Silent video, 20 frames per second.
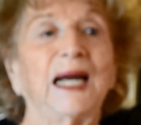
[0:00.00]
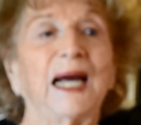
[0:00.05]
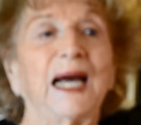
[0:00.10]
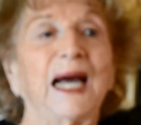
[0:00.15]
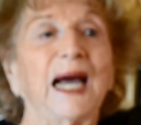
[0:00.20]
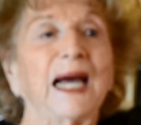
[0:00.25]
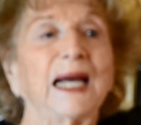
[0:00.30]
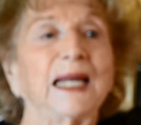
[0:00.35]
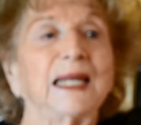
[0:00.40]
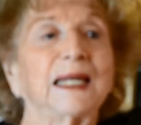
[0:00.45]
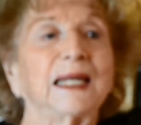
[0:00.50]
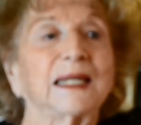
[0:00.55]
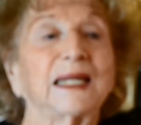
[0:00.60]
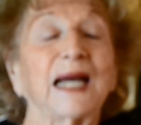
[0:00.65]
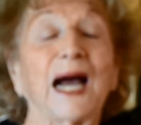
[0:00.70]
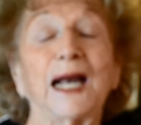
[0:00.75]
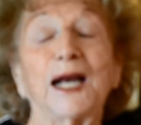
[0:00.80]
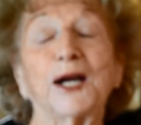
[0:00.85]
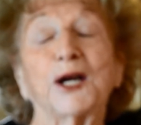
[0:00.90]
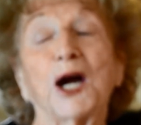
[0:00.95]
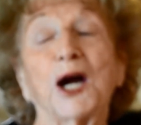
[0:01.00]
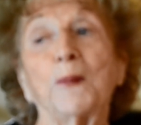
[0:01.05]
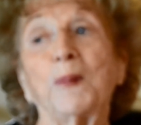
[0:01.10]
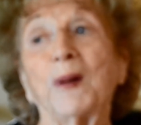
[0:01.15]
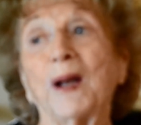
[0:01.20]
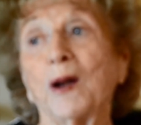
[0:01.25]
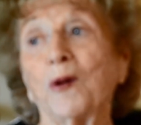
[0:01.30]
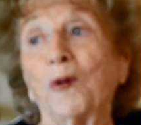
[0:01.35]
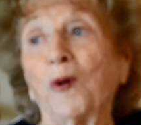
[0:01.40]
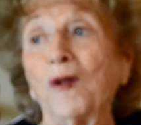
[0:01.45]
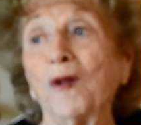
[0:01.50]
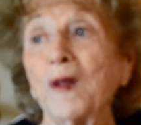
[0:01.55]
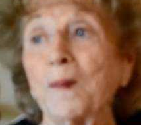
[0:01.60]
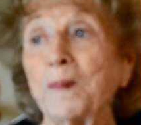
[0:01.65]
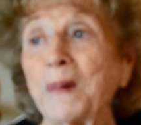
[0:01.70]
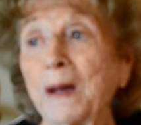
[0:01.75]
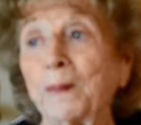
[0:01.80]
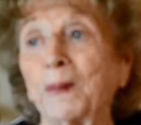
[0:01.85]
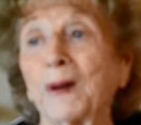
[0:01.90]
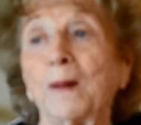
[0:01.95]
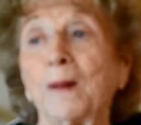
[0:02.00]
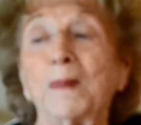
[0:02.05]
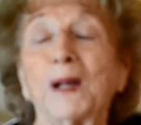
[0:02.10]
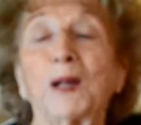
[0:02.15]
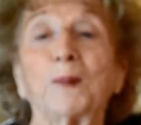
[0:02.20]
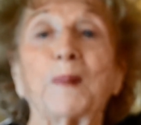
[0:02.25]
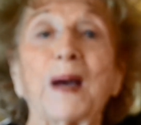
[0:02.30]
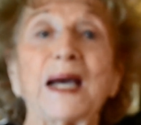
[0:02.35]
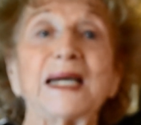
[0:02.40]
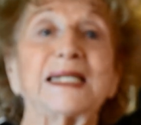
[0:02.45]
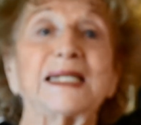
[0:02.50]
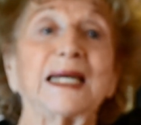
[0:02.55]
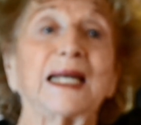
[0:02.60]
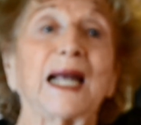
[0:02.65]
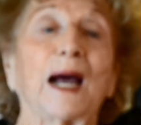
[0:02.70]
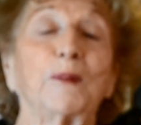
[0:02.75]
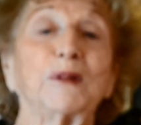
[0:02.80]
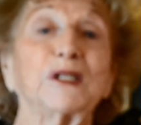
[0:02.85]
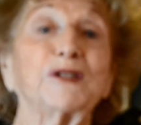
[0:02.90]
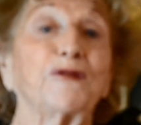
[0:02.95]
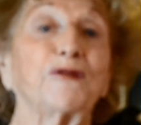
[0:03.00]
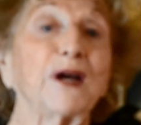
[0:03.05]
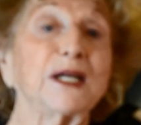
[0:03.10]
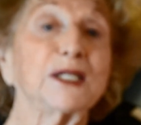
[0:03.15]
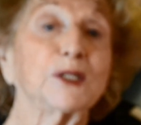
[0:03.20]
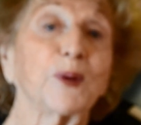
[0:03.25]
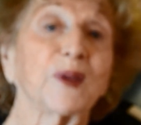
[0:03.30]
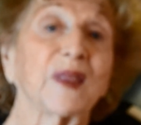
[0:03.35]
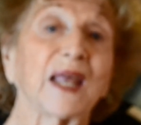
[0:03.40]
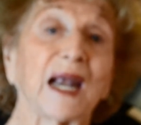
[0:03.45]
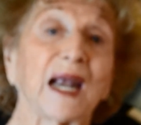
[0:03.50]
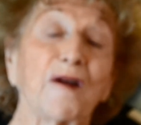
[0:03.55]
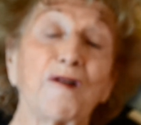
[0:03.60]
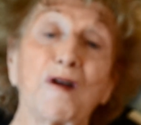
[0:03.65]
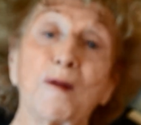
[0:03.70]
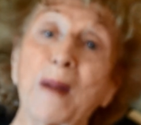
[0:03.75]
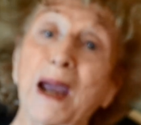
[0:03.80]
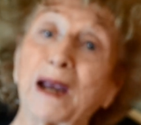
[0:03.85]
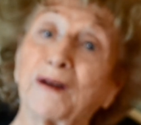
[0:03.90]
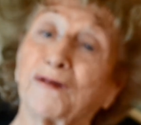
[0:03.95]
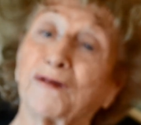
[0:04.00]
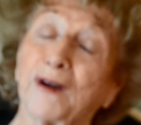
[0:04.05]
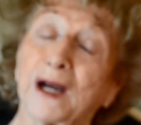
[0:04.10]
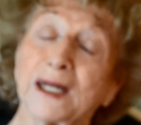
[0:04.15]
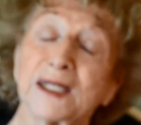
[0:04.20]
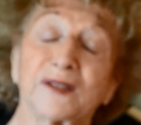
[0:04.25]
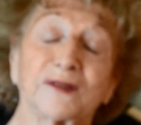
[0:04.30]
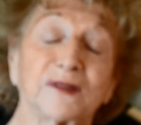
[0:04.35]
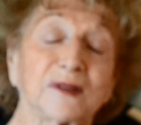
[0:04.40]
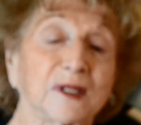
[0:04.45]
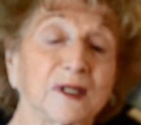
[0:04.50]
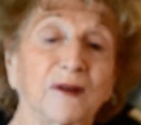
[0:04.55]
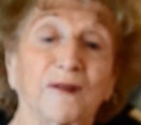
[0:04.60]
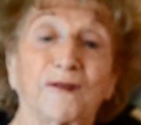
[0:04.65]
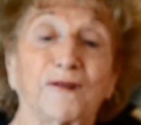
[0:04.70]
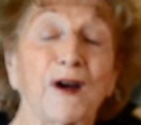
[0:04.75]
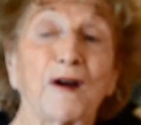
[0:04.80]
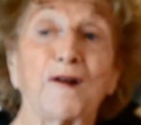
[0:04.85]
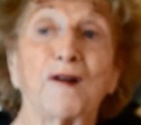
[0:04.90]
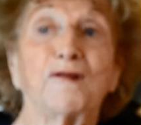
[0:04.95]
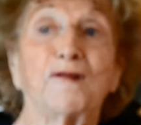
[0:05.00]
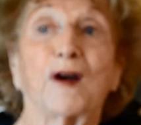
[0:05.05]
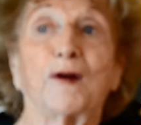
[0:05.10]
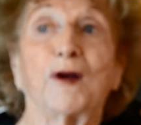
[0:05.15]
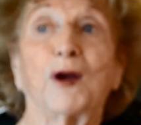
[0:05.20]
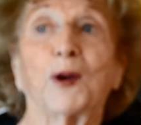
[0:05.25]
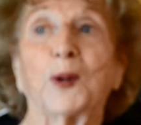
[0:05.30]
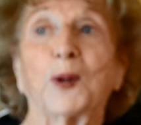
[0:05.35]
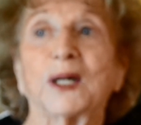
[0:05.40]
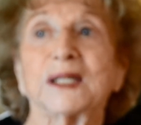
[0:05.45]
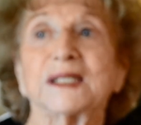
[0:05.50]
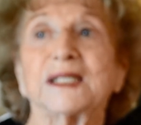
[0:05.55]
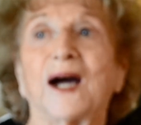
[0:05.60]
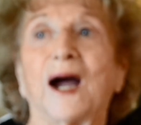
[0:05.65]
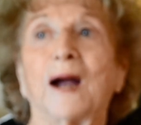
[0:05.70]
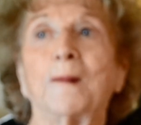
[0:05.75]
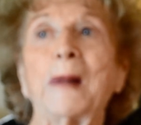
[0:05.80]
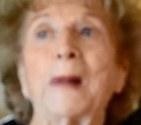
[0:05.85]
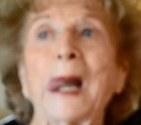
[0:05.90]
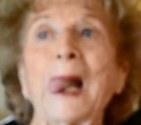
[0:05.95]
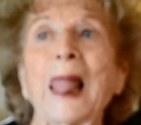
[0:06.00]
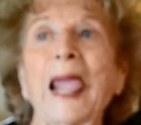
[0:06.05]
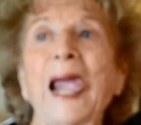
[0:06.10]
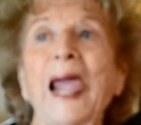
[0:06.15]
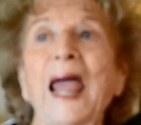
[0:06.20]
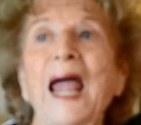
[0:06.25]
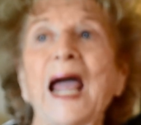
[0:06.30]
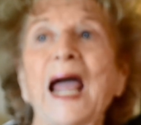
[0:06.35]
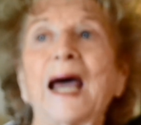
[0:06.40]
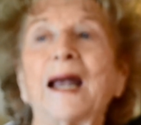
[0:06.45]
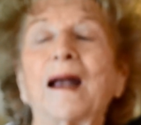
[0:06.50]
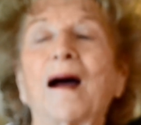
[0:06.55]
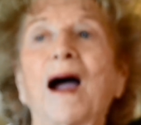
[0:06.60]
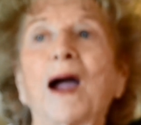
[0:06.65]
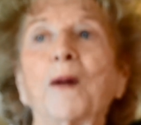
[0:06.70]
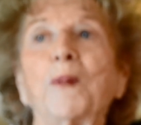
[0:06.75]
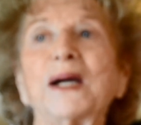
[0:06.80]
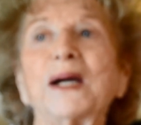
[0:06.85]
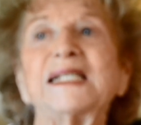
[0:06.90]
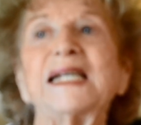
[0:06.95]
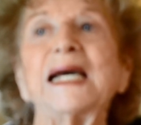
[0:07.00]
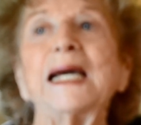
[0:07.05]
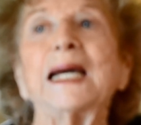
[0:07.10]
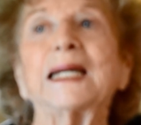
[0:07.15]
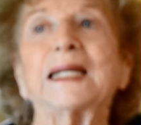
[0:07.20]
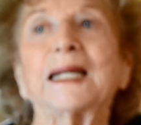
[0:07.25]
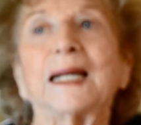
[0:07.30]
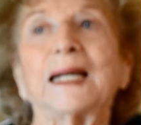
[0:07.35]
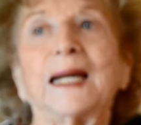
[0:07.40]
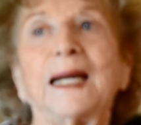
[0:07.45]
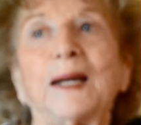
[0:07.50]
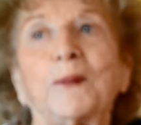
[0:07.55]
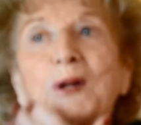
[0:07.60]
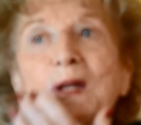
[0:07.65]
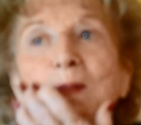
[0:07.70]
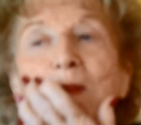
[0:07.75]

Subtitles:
And the Italian couple and all the people in Mill Basin I was friends with, and I remained friends for a very, very long time. And I went to Italy with